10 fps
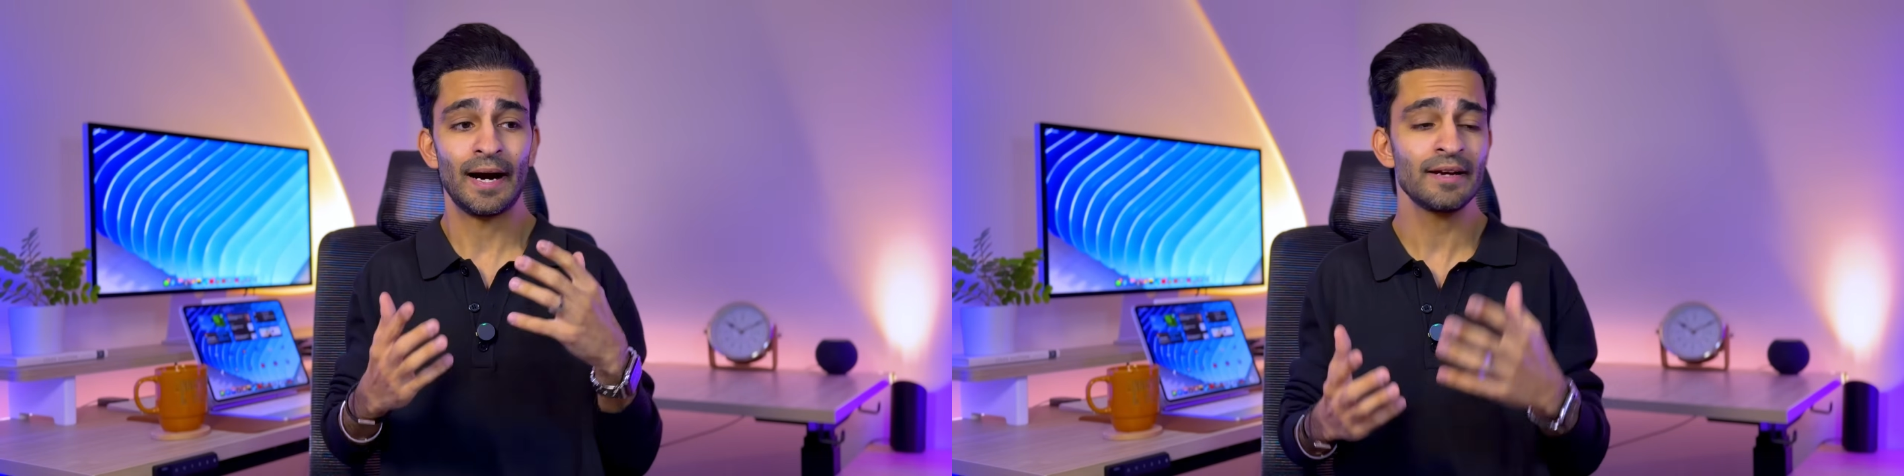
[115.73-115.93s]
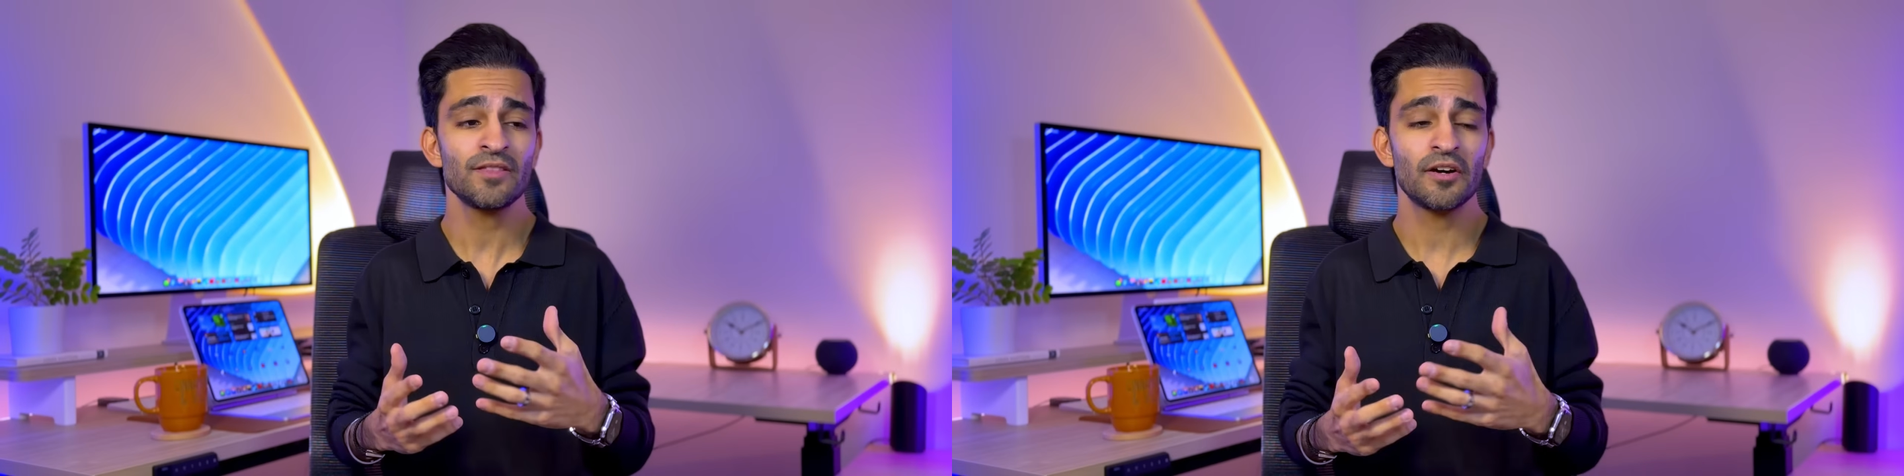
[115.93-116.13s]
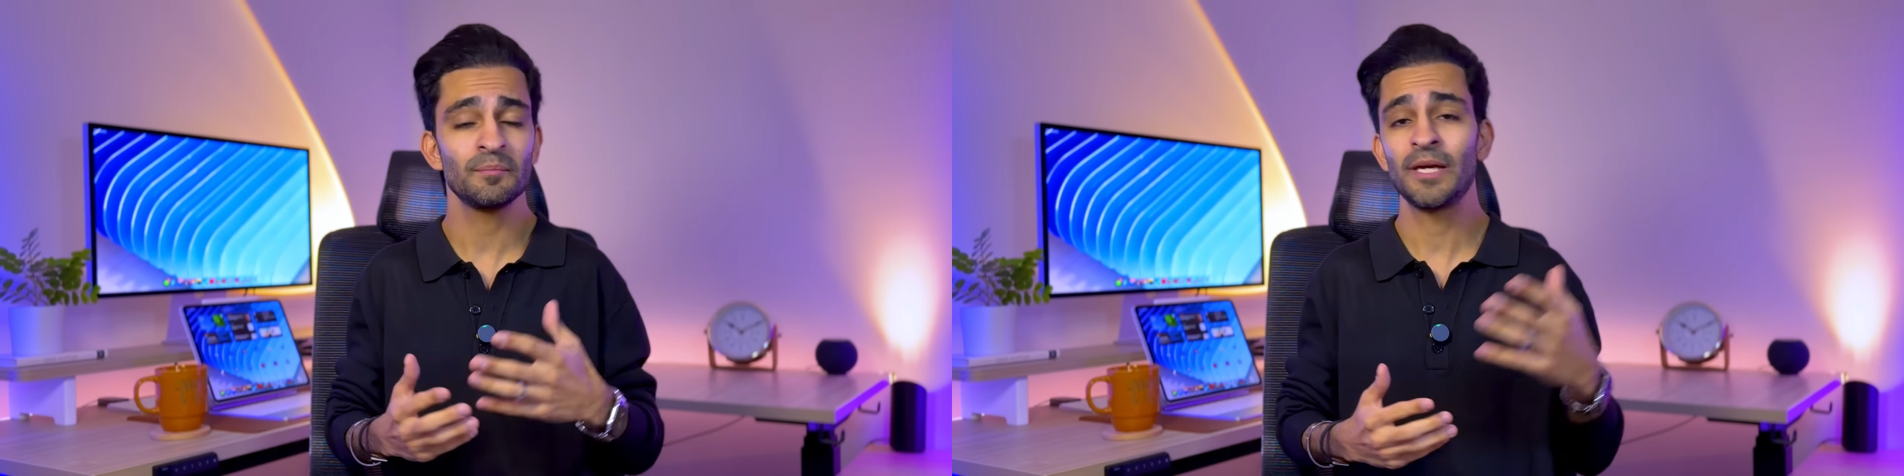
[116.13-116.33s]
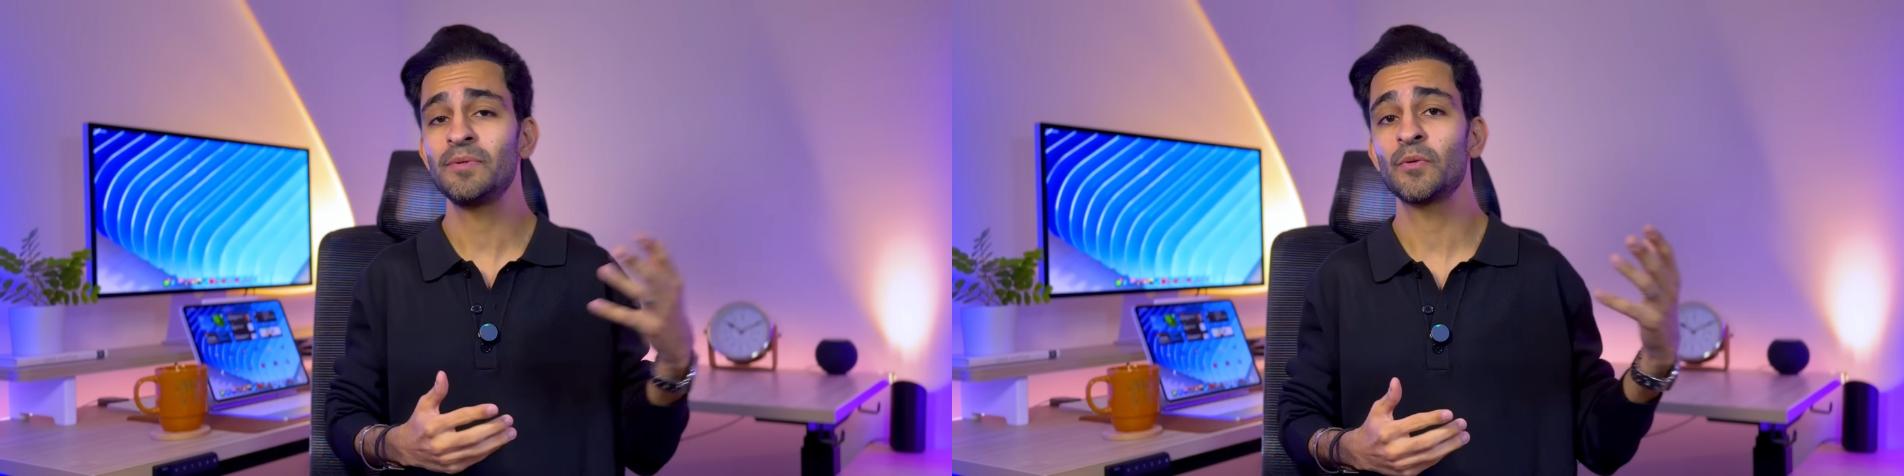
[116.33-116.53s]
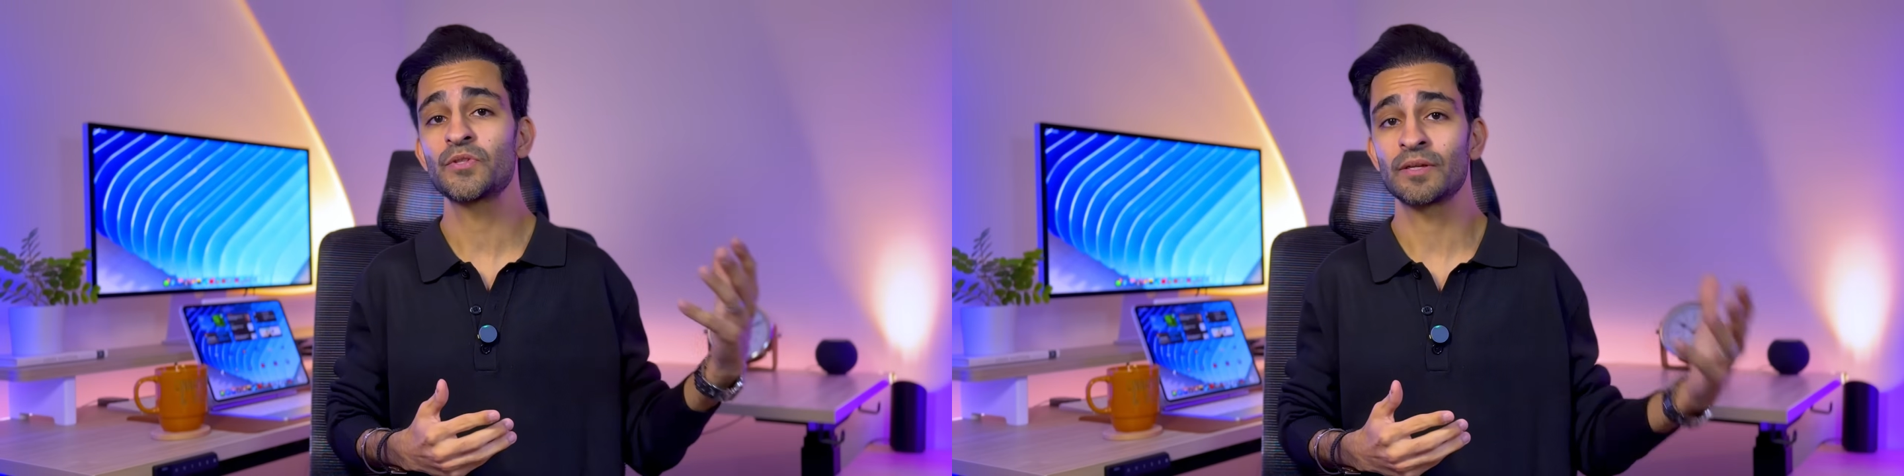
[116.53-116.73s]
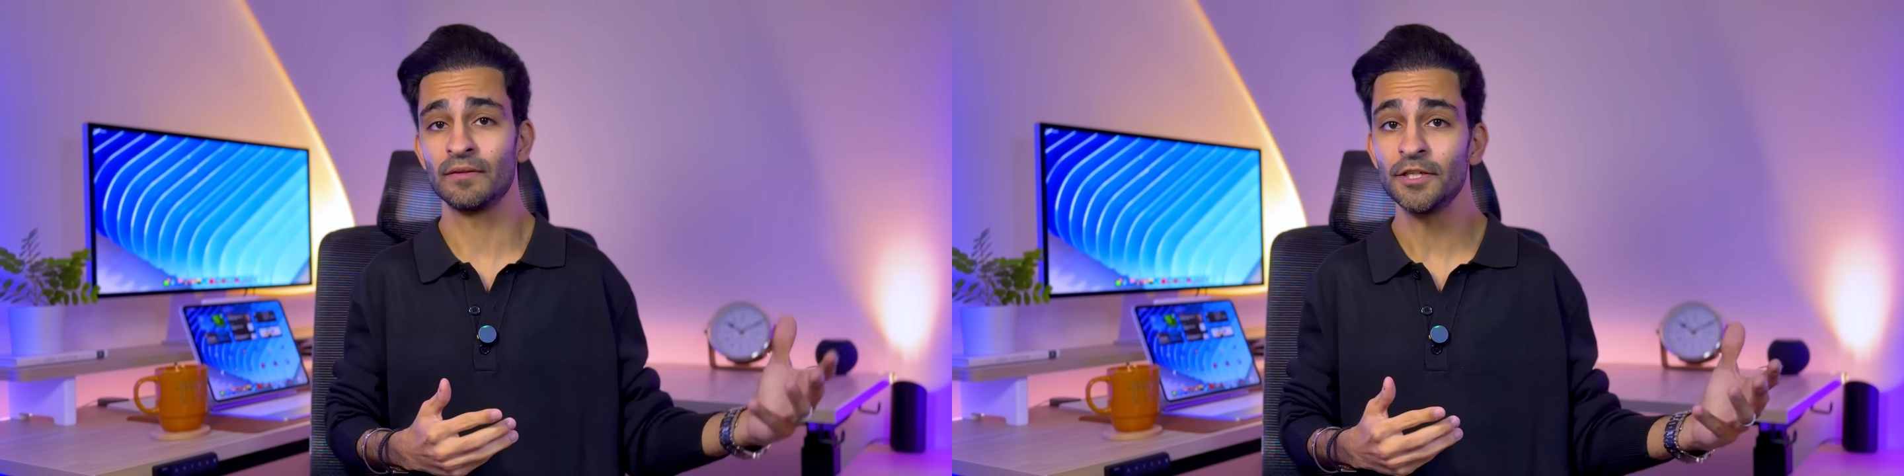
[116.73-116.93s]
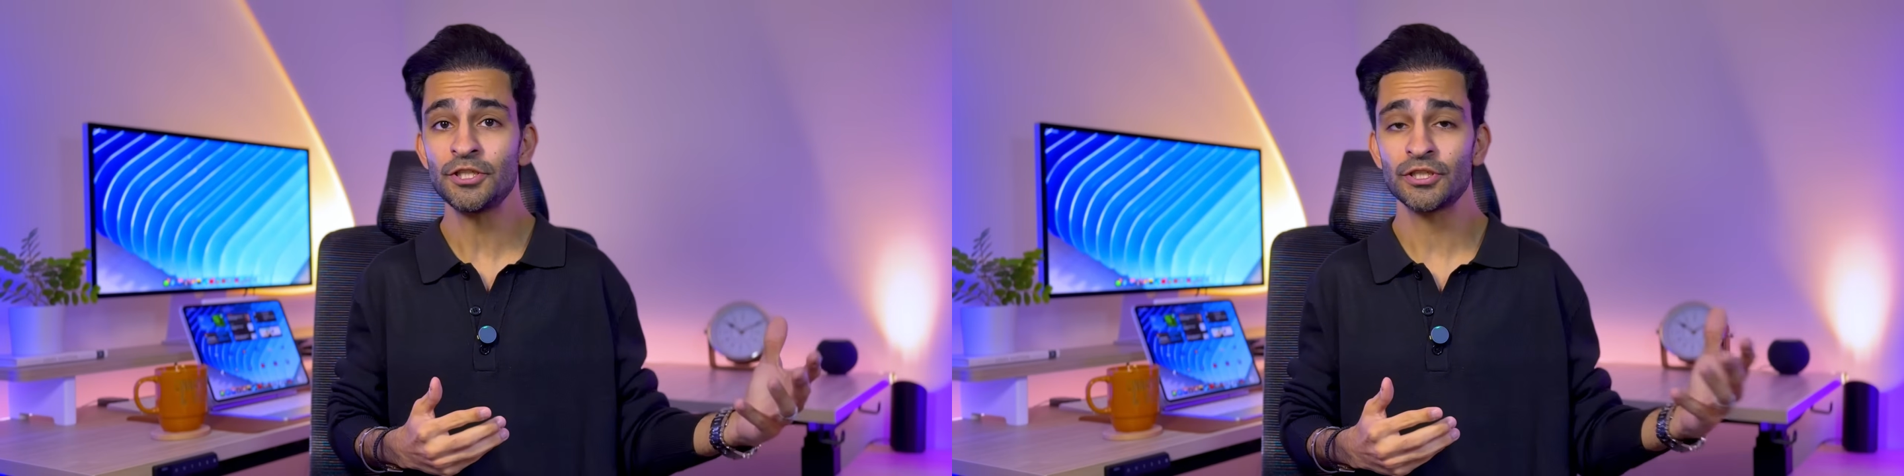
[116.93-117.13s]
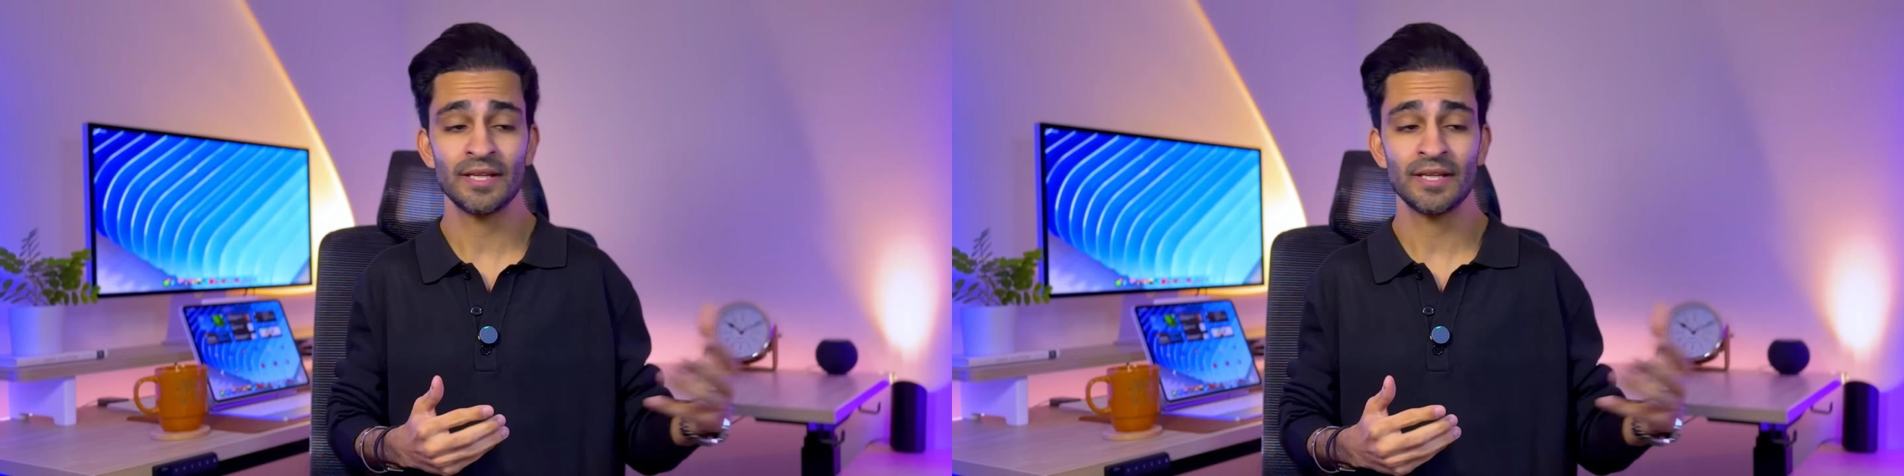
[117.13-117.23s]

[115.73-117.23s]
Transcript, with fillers: I thought maybe it was a glitch